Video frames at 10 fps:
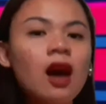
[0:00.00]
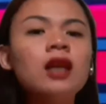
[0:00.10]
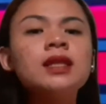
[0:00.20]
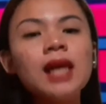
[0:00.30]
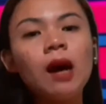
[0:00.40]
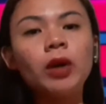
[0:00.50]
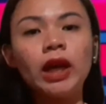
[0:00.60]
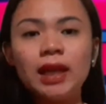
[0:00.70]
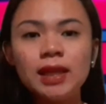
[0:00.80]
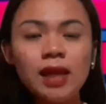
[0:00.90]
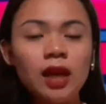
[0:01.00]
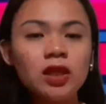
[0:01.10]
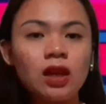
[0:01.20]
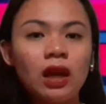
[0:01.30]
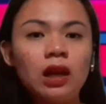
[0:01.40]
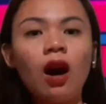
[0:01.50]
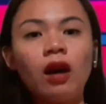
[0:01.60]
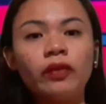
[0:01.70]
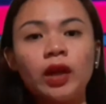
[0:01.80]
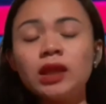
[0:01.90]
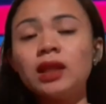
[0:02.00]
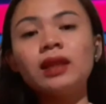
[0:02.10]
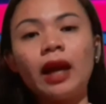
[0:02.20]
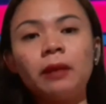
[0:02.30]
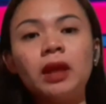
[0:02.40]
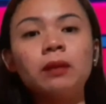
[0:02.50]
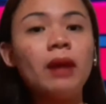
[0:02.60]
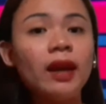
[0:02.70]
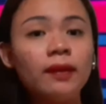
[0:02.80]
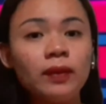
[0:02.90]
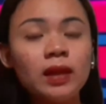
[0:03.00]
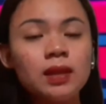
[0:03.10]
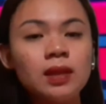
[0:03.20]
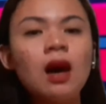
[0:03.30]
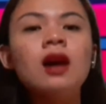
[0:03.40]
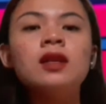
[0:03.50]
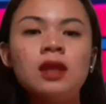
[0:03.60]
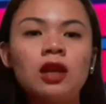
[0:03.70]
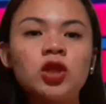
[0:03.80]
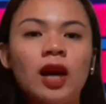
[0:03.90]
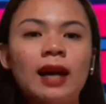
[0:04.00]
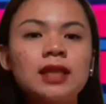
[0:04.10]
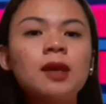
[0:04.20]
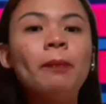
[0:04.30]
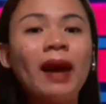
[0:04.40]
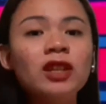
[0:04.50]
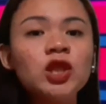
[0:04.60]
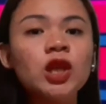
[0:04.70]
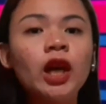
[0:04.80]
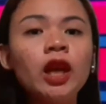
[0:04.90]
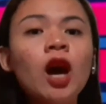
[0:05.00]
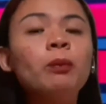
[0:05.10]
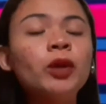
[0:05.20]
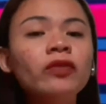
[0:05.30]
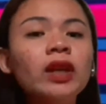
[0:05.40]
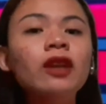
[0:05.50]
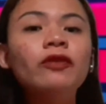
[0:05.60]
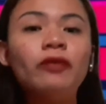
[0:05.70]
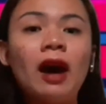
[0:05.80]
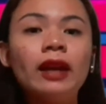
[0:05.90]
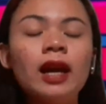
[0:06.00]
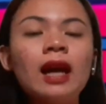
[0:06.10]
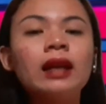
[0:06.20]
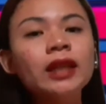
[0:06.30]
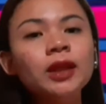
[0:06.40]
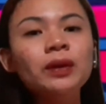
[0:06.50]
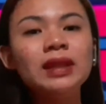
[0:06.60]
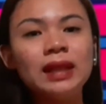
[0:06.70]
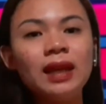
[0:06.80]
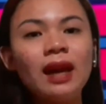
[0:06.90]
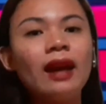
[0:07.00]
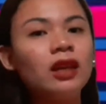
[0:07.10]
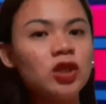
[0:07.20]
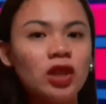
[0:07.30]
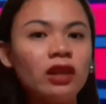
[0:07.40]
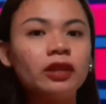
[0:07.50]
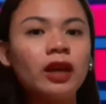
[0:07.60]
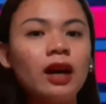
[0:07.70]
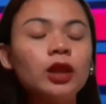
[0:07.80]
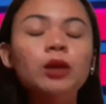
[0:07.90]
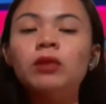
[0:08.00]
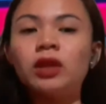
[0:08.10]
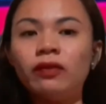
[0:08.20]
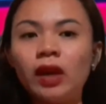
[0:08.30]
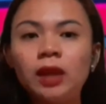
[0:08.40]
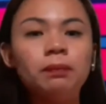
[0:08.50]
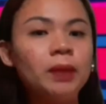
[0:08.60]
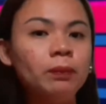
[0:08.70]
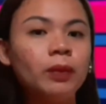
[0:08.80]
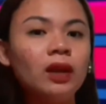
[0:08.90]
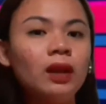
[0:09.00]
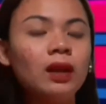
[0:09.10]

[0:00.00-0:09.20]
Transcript: Some organization offers retirement benefits such as pension, provident fund, gratuity, and etc. to motivate people.